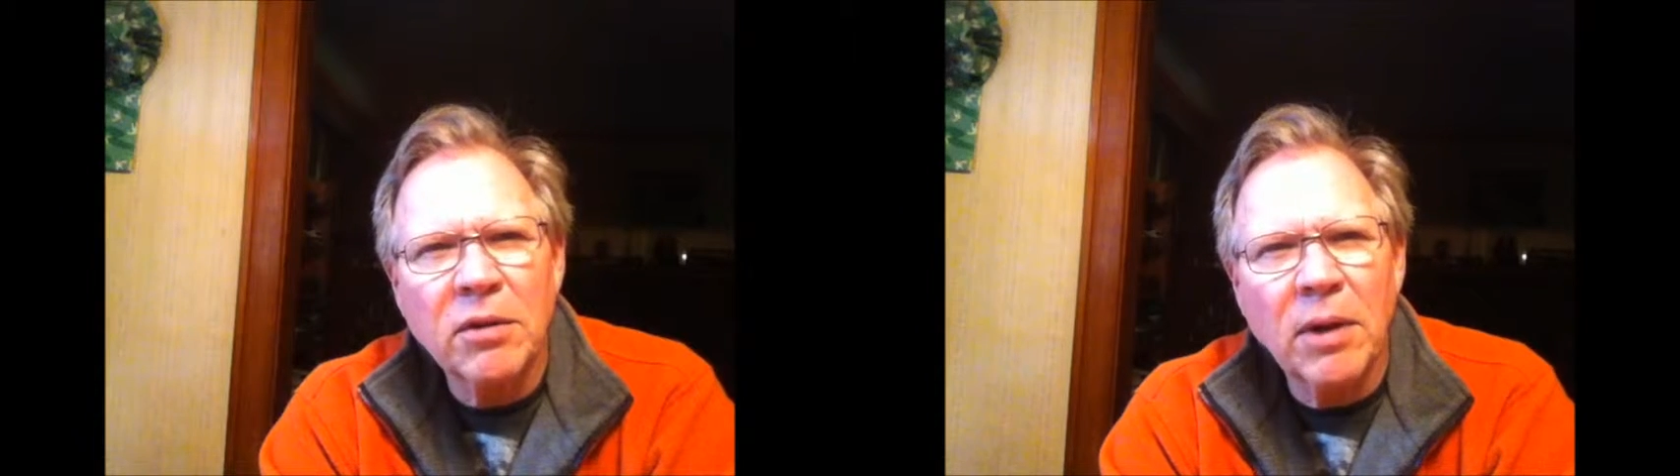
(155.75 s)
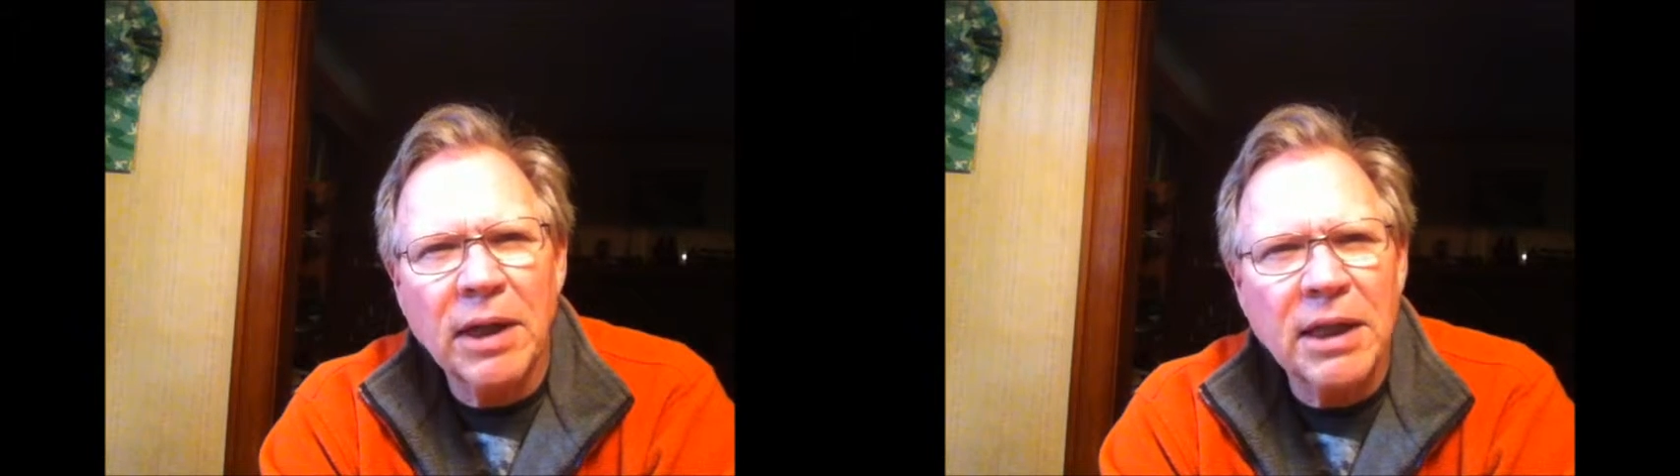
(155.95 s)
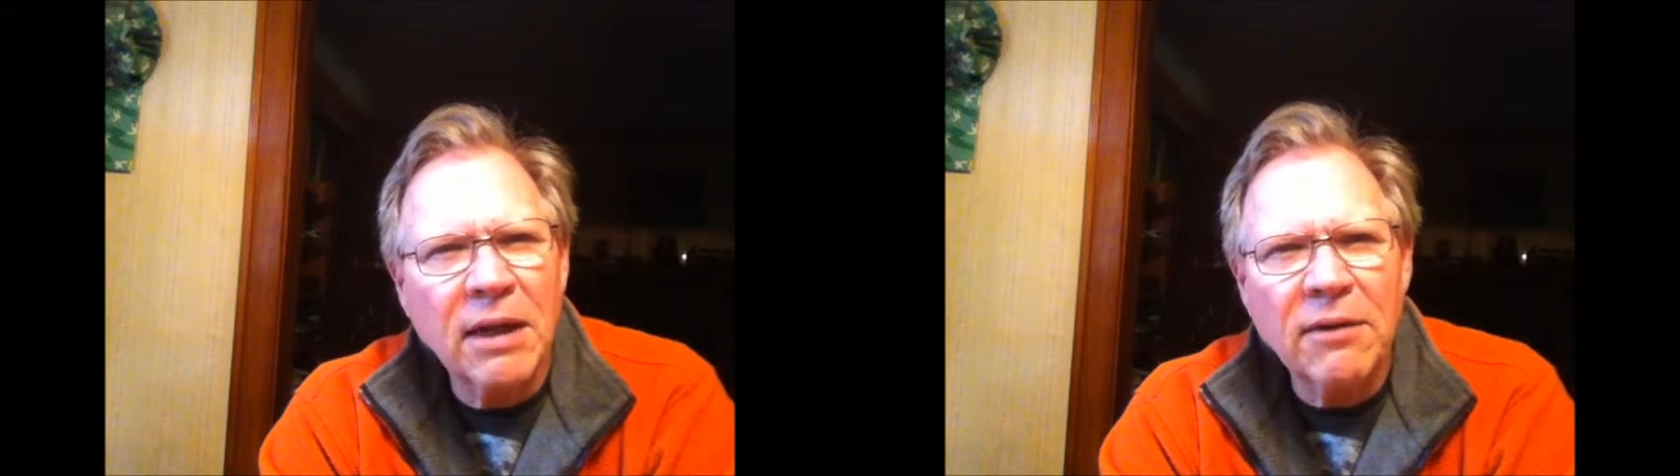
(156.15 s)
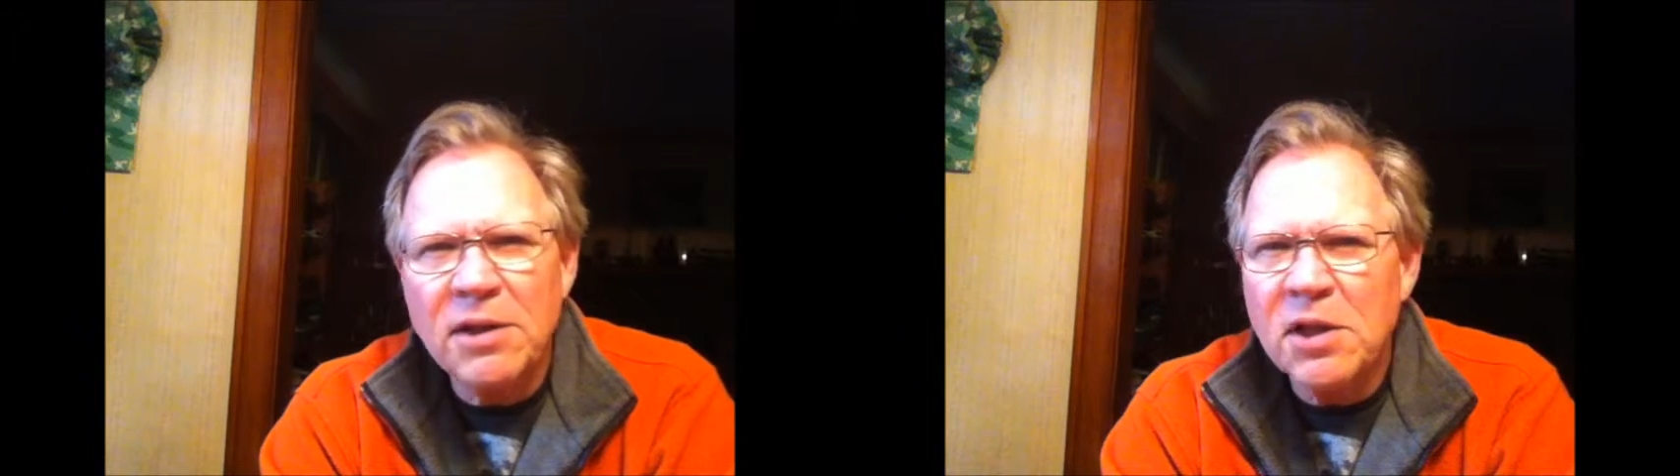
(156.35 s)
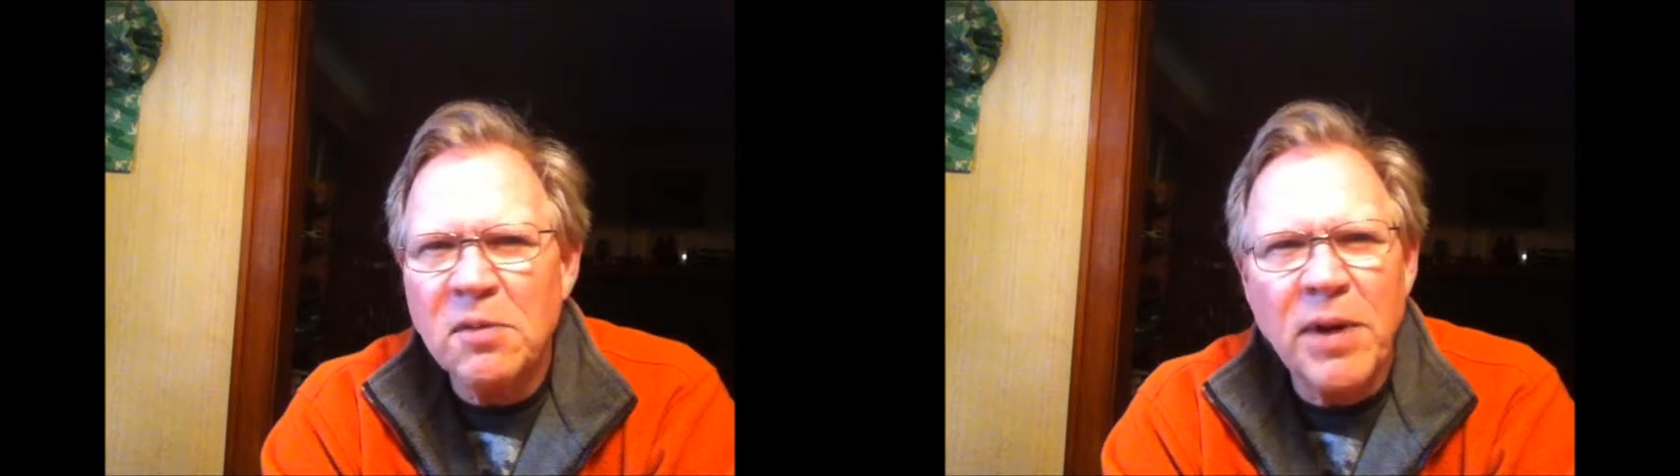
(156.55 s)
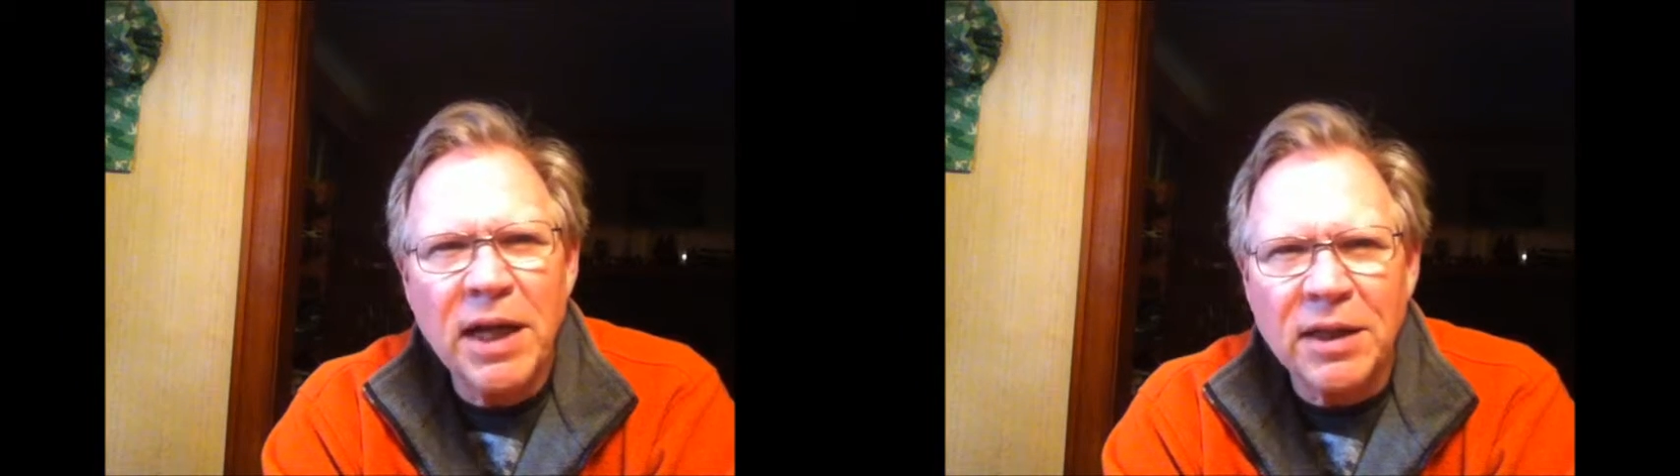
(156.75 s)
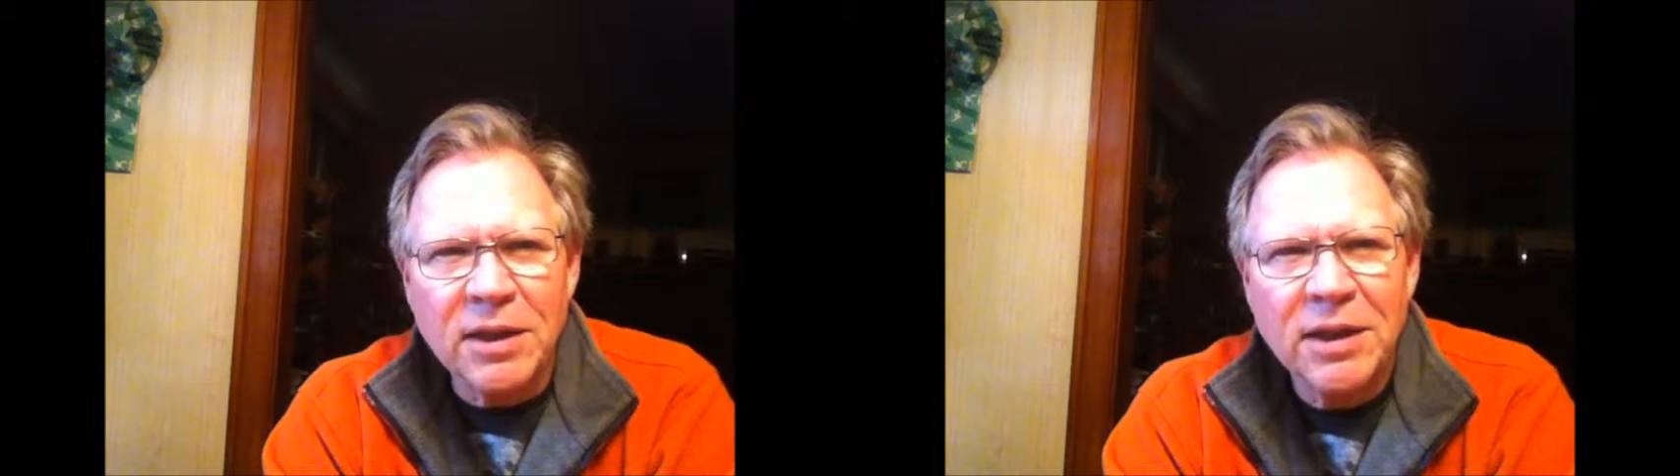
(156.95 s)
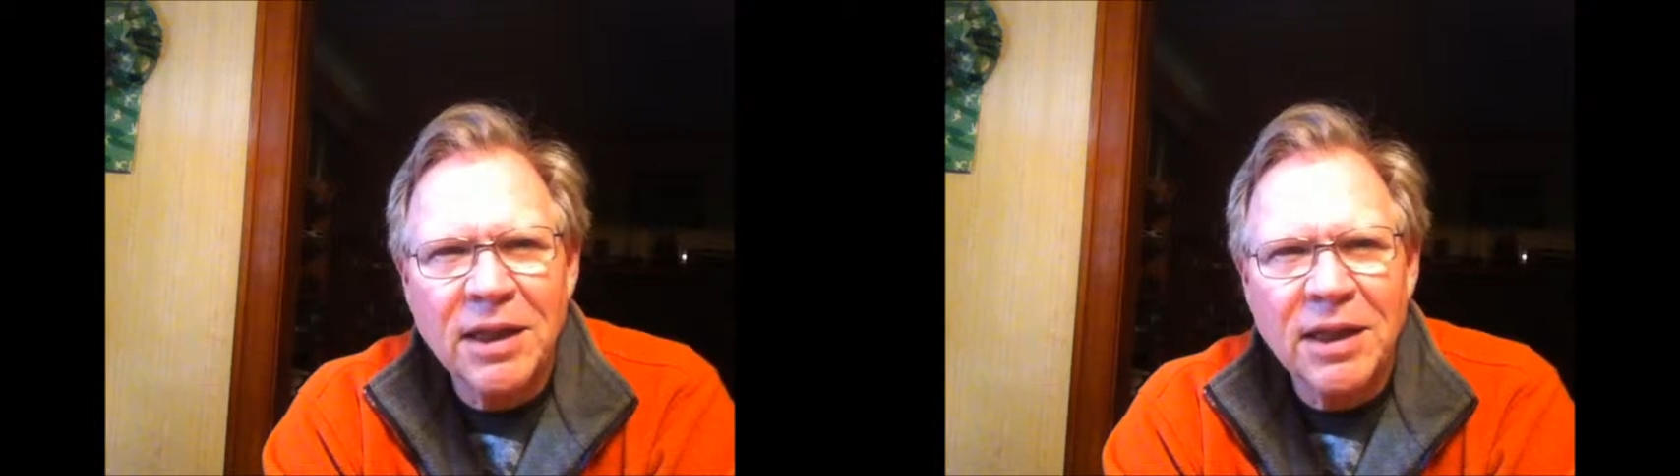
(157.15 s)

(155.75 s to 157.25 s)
who I'd never suspected,